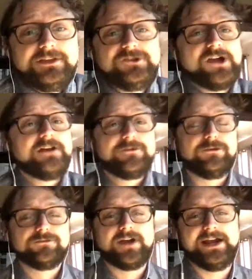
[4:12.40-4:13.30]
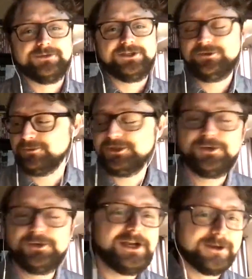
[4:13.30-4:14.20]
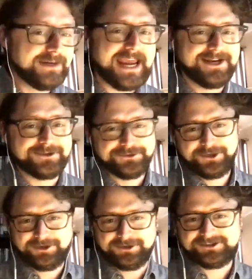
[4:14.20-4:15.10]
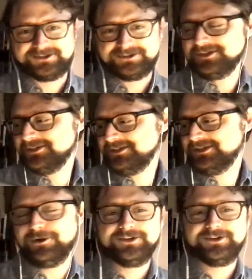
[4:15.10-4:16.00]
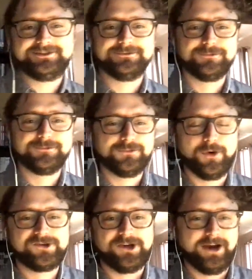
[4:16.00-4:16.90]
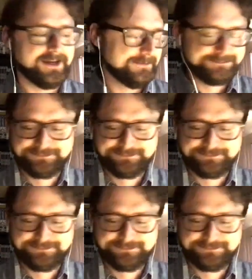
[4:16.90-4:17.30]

general, right? When you hear Mechanical Turks, Rorschach it.